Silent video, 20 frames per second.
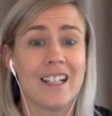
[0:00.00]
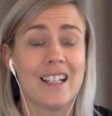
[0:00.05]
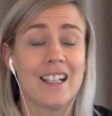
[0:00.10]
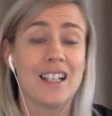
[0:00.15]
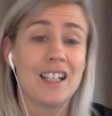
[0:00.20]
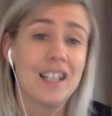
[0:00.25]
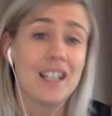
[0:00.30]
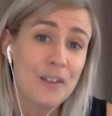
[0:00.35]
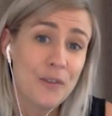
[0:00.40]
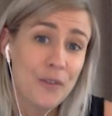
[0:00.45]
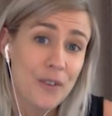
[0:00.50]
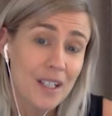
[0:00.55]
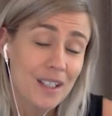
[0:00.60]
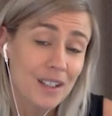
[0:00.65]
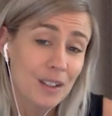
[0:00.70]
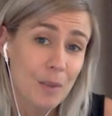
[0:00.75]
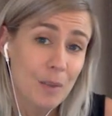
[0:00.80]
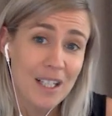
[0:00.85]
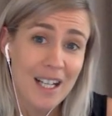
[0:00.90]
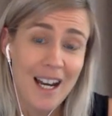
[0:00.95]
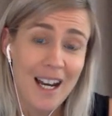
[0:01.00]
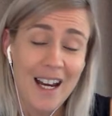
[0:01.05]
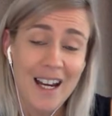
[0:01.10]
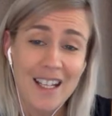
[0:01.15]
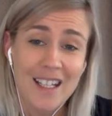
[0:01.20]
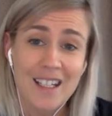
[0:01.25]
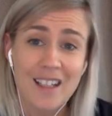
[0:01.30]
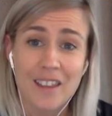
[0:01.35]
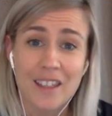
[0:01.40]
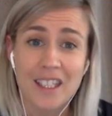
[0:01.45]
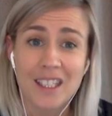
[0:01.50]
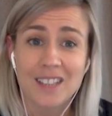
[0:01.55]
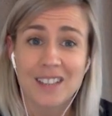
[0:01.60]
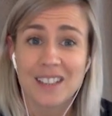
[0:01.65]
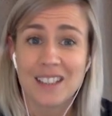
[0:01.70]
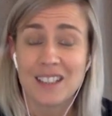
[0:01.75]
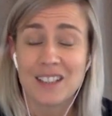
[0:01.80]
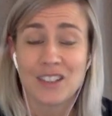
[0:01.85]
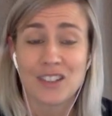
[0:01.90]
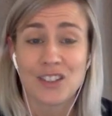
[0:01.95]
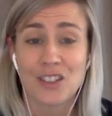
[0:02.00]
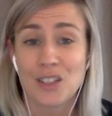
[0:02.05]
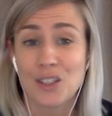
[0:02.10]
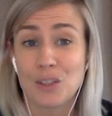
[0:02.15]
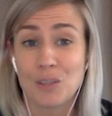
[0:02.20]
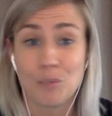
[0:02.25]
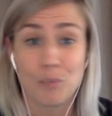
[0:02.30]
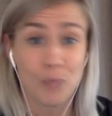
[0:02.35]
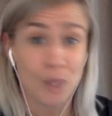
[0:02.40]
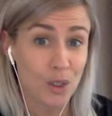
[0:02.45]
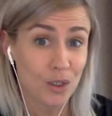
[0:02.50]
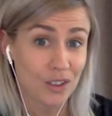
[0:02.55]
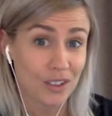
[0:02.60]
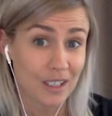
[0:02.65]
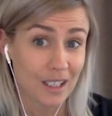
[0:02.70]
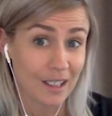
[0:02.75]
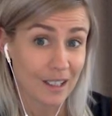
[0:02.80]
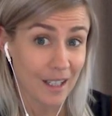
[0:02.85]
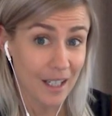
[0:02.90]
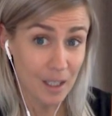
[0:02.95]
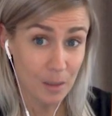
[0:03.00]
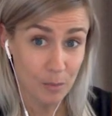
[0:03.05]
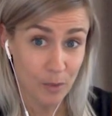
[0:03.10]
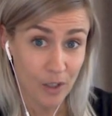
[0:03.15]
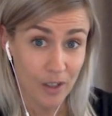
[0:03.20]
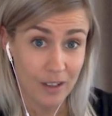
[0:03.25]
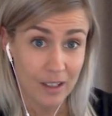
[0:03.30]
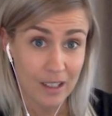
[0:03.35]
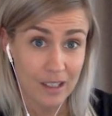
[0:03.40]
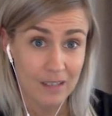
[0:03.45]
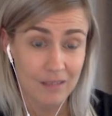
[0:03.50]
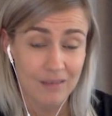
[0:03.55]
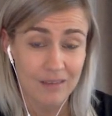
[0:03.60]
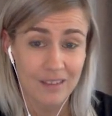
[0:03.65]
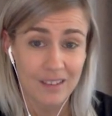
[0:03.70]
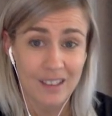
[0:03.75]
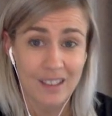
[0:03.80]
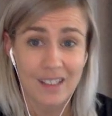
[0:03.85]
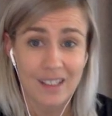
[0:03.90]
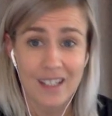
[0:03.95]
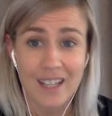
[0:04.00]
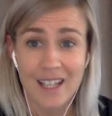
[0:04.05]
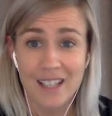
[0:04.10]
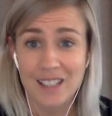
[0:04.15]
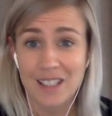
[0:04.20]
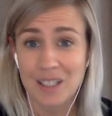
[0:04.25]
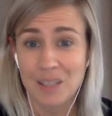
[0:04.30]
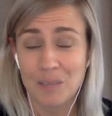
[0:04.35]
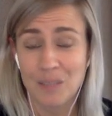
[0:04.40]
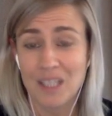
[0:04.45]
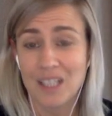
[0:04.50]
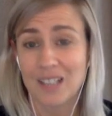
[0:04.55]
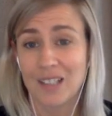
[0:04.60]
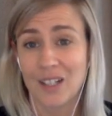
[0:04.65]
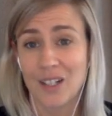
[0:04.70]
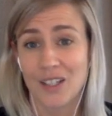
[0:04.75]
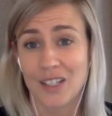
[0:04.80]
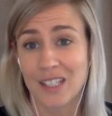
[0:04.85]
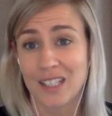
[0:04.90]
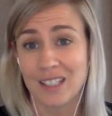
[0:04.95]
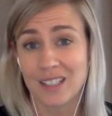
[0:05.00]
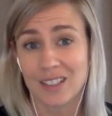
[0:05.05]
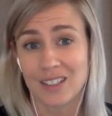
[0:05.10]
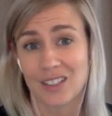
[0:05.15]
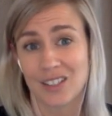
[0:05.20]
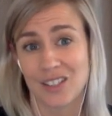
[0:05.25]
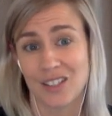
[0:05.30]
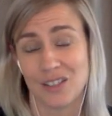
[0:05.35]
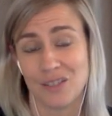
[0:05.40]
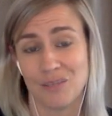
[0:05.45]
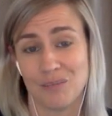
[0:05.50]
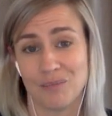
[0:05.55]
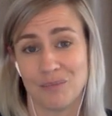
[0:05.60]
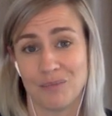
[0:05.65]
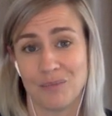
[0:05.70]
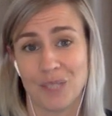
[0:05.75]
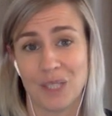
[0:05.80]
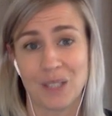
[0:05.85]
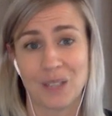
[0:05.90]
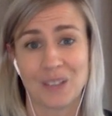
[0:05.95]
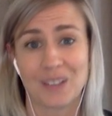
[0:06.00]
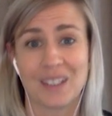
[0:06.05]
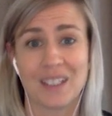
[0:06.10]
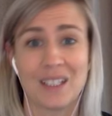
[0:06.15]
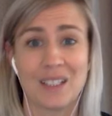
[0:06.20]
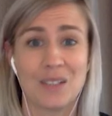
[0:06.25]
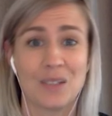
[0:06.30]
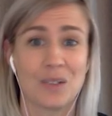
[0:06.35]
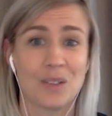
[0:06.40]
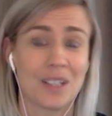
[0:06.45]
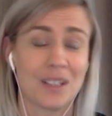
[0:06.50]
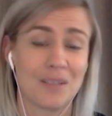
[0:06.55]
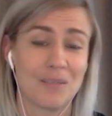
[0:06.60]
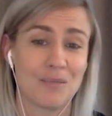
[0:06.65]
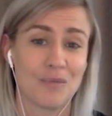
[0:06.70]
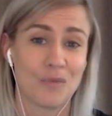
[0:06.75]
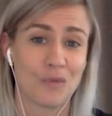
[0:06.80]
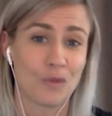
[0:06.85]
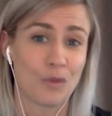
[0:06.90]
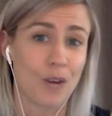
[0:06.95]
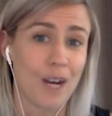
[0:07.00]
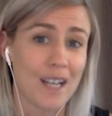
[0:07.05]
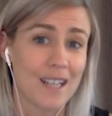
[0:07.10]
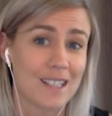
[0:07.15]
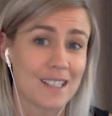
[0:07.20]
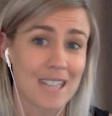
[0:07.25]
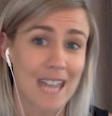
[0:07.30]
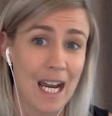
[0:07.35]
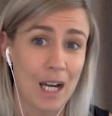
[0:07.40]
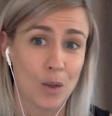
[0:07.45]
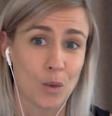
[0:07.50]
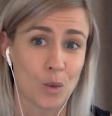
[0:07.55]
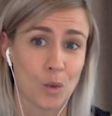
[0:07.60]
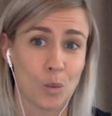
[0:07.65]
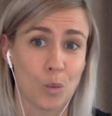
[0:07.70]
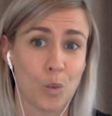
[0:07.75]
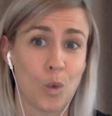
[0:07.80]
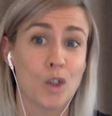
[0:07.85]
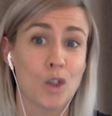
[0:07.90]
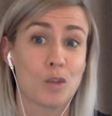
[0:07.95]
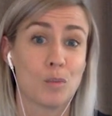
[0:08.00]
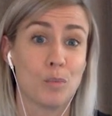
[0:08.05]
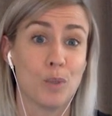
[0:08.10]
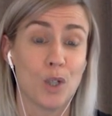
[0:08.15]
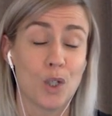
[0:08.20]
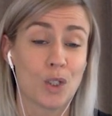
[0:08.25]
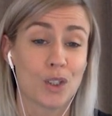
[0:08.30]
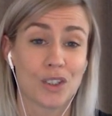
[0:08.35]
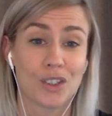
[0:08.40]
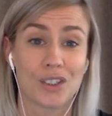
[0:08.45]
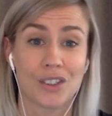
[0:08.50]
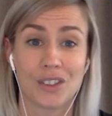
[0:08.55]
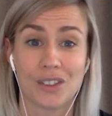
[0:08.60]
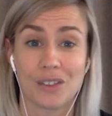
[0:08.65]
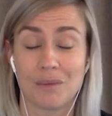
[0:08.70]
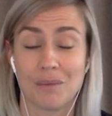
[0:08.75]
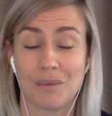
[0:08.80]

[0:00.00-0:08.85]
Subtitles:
If it is about hiding things in certain books in a library, that can be a lot easier, because then you can write down what books